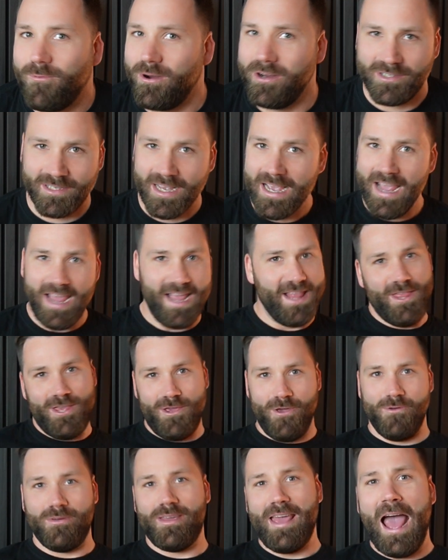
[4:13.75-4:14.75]
Whereas in
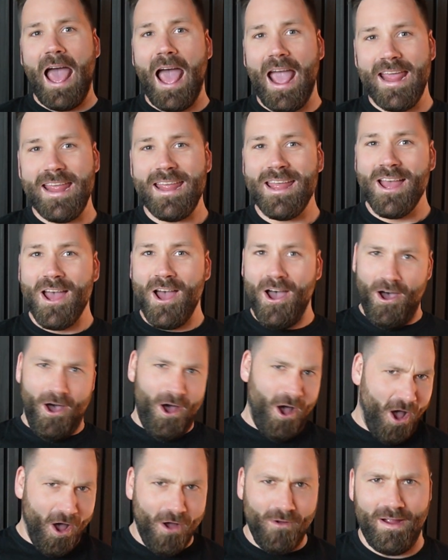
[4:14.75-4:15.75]
the UK,
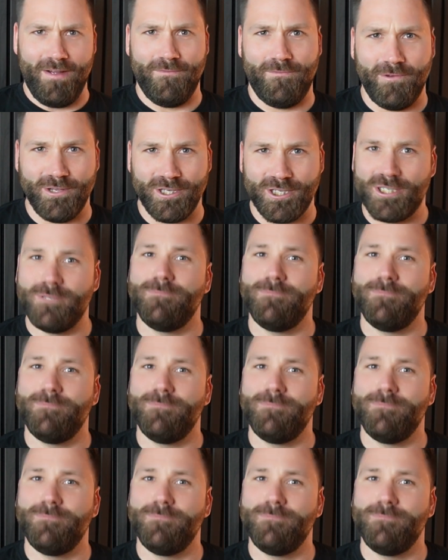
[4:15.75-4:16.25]
our average